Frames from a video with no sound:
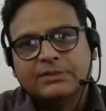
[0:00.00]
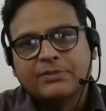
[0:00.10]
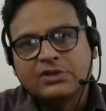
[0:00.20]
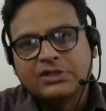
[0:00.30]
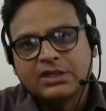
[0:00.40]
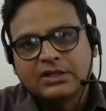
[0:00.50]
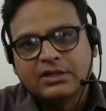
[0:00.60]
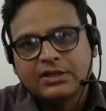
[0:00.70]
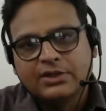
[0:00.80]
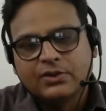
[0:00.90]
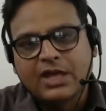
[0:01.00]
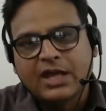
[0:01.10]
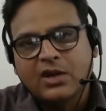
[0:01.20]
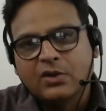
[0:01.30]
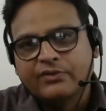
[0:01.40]
project
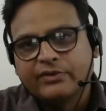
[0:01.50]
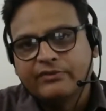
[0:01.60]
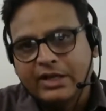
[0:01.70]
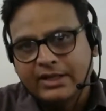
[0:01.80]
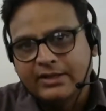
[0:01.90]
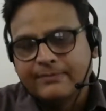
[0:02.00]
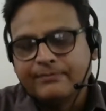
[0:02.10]
carried out for 1 year,